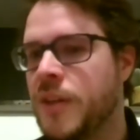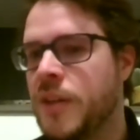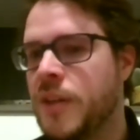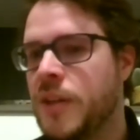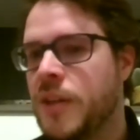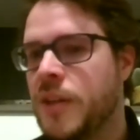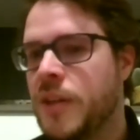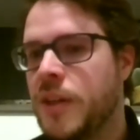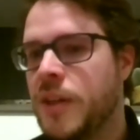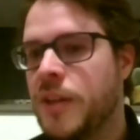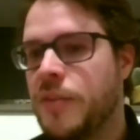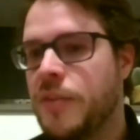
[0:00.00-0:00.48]

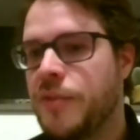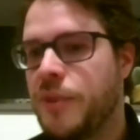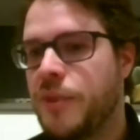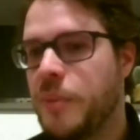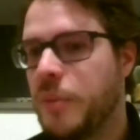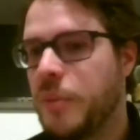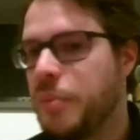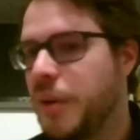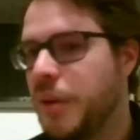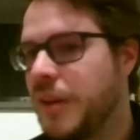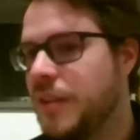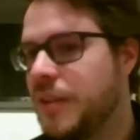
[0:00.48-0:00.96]
And from a
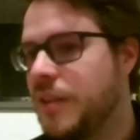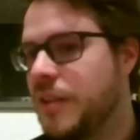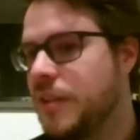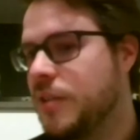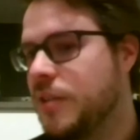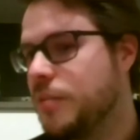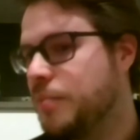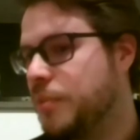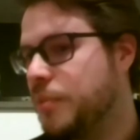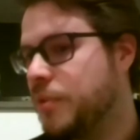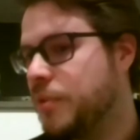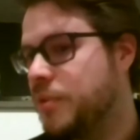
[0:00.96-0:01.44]
political
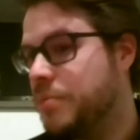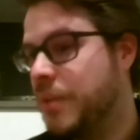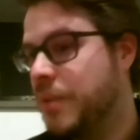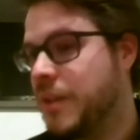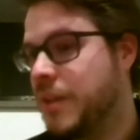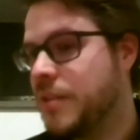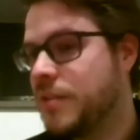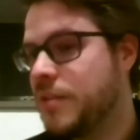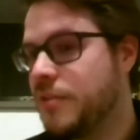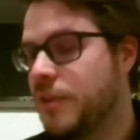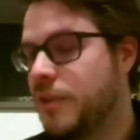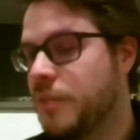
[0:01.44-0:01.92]

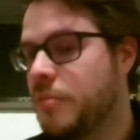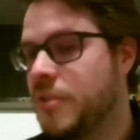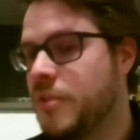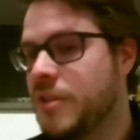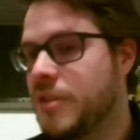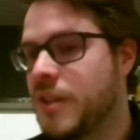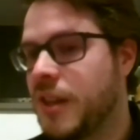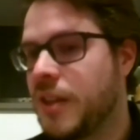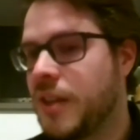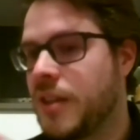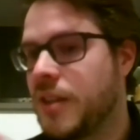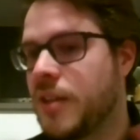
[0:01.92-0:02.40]
perspective,
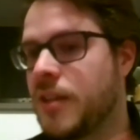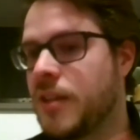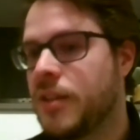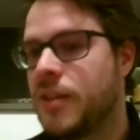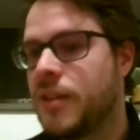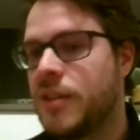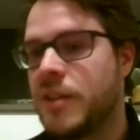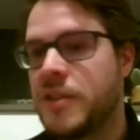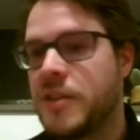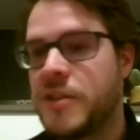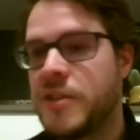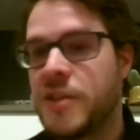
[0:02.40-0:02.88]
obviously,
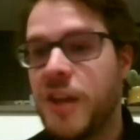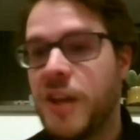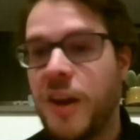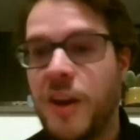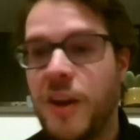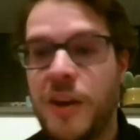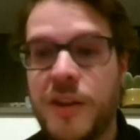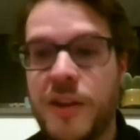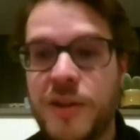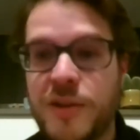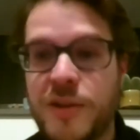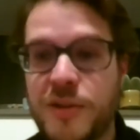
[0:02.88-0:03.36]
there's a
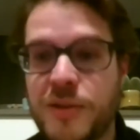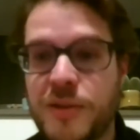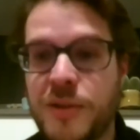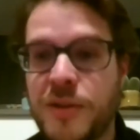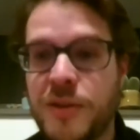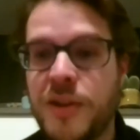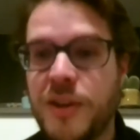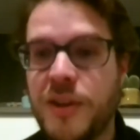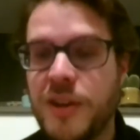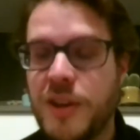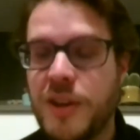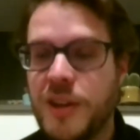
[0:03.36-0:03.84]
lot to
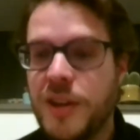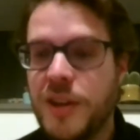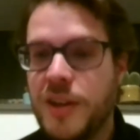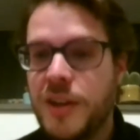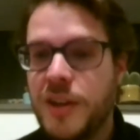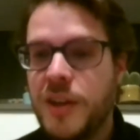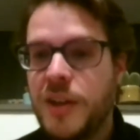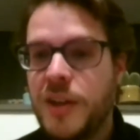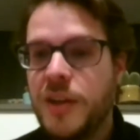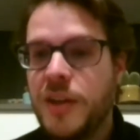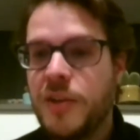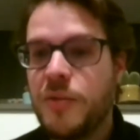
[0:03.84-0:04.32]

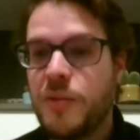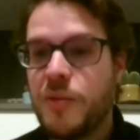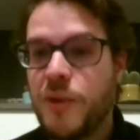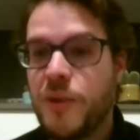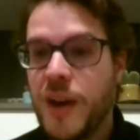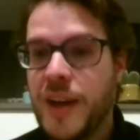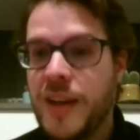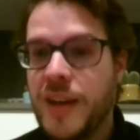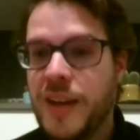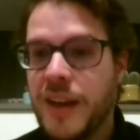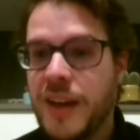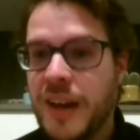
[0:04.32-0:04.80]

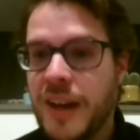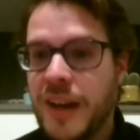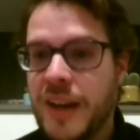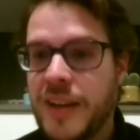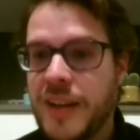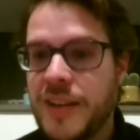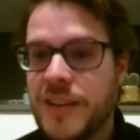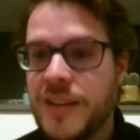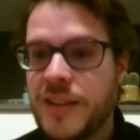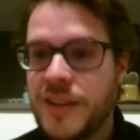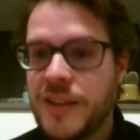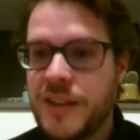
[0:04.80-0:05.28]

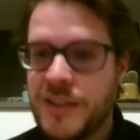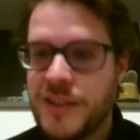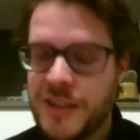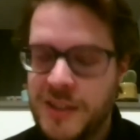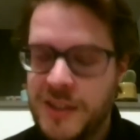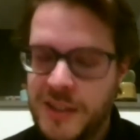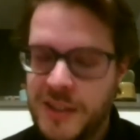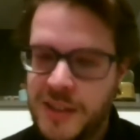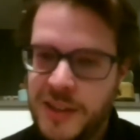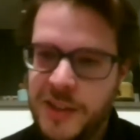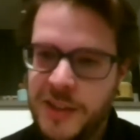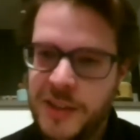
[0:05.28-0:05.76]
regulate, as
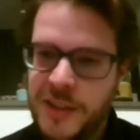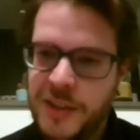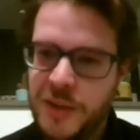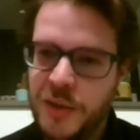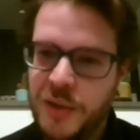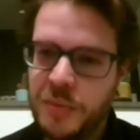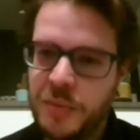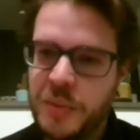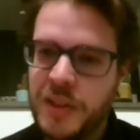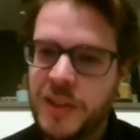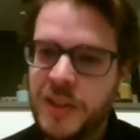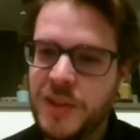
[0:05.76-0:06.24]
the
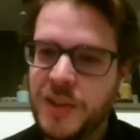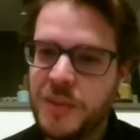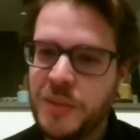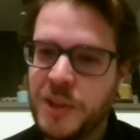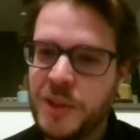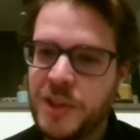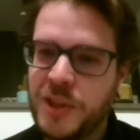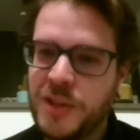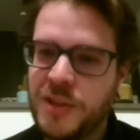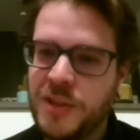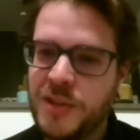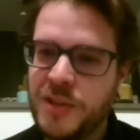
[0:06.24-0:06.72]
European
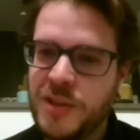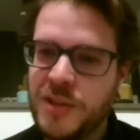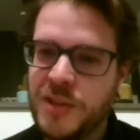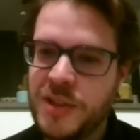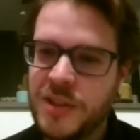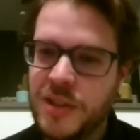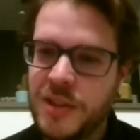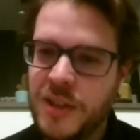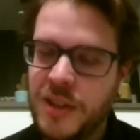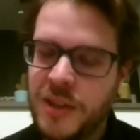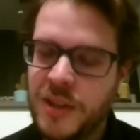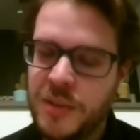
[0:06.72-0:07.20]
Commission
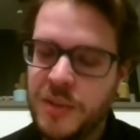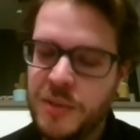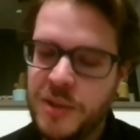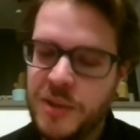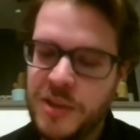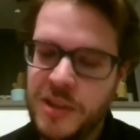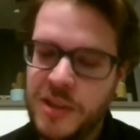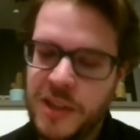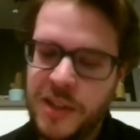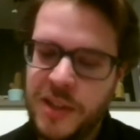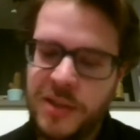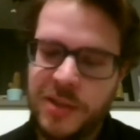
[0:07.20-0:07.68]
would
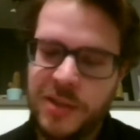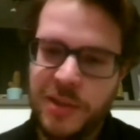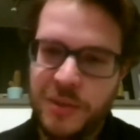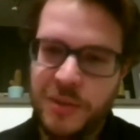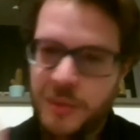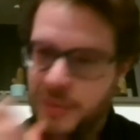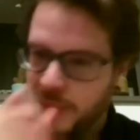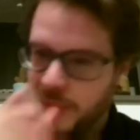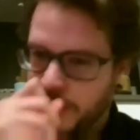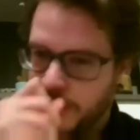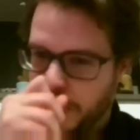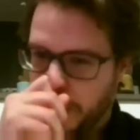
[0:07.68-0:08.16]
say.
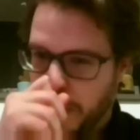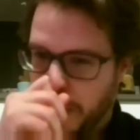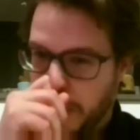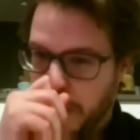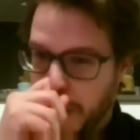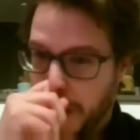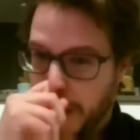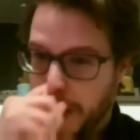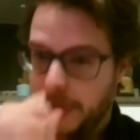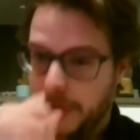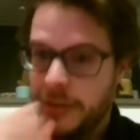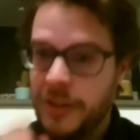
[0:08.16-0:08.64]
So
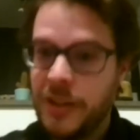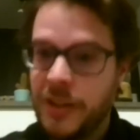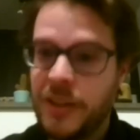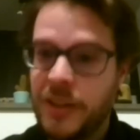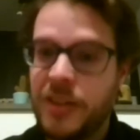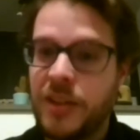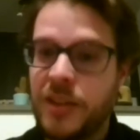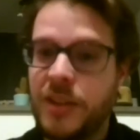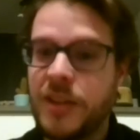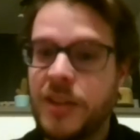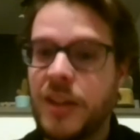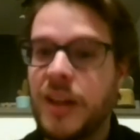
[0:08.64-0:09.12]
I already
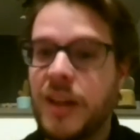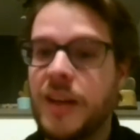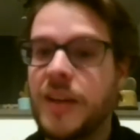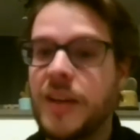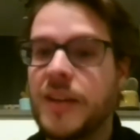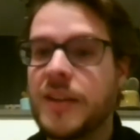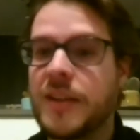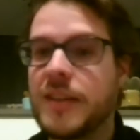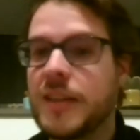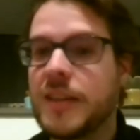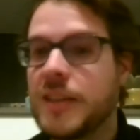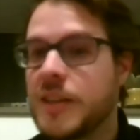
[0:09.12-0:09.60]
thought,
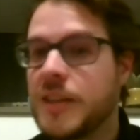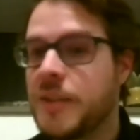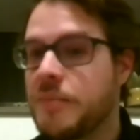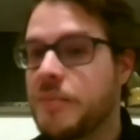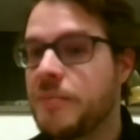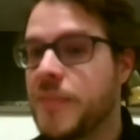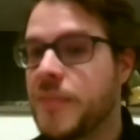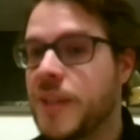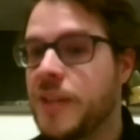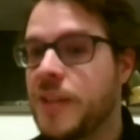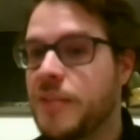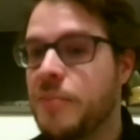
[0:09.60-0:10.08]
like,
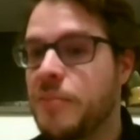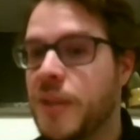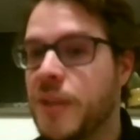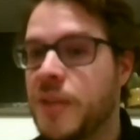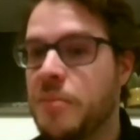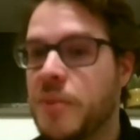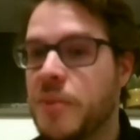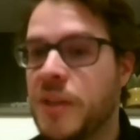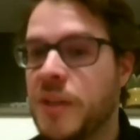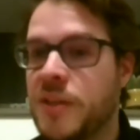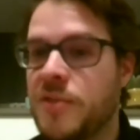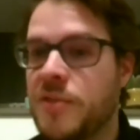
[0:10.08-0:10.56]
that might
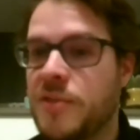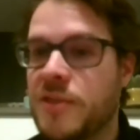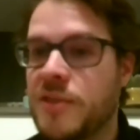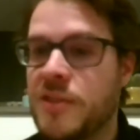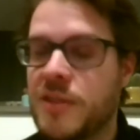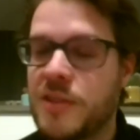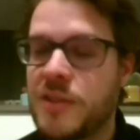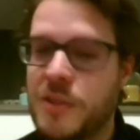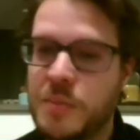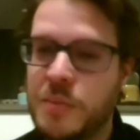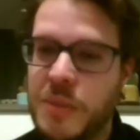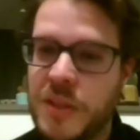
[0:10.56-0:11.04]
be
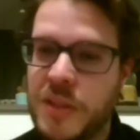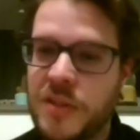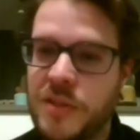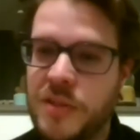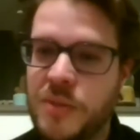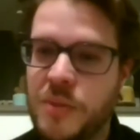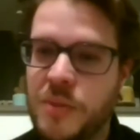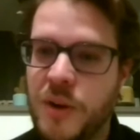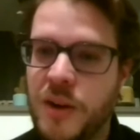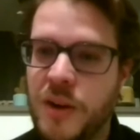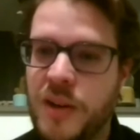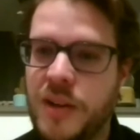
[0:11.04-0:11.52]
interesting space to
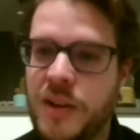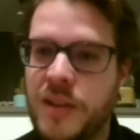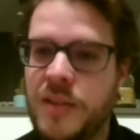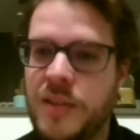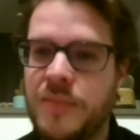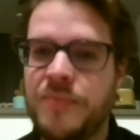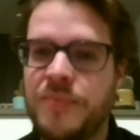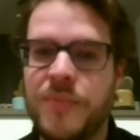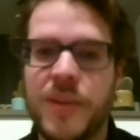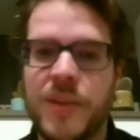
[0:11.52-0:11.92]
work in.